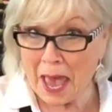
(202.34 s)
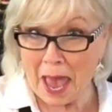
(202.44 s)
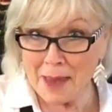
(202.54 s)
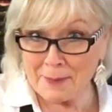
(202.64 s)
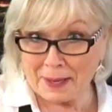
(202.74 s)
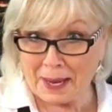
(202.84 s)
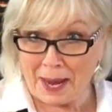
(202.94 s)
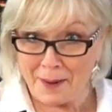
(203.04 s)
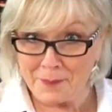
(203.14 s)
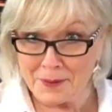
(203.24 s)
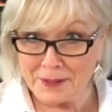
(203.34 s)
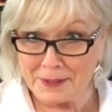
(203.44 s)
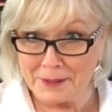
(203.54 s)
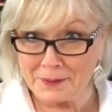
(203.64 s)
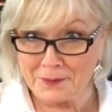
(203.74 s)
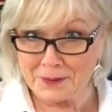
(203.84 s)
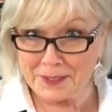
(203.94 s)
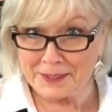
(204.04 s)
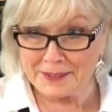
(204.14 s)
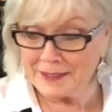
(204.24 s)
I had my camera a little
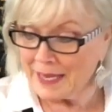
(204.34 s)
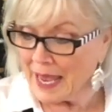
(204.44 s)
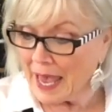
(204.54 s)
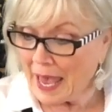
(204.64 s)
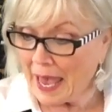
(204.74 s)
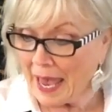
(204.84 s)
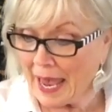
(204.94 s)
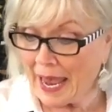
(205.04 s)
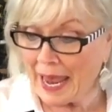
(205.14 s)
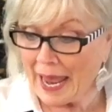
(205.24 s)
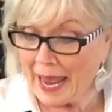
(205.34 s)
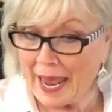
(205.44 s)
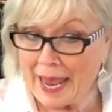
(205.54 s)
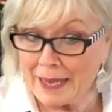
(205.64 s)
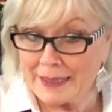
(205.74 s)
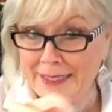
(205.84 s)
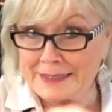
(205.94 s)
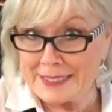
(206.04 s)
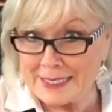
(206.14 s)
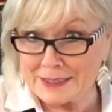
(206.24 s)
crooked and these
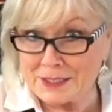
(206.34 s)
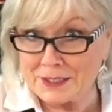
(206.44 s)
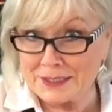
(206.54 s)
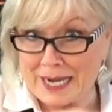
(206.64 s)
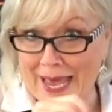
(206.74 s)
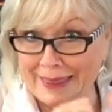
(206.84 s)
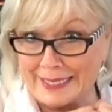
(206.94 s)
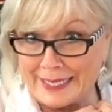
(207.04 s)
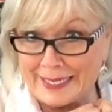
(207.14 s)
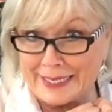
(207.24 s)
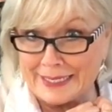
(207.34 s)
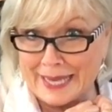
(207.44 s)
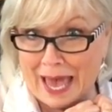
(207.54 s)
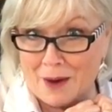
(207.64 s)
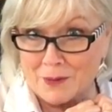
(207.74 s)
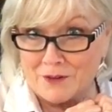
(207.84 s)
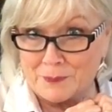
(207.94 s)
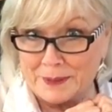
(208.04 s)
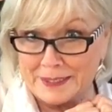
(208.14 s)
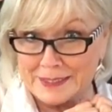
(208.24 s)
things looked like the Leaning Tower
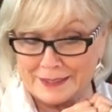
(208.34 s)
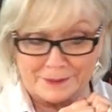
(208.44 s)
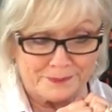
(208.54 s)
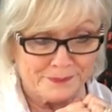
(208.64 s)
of Pisa.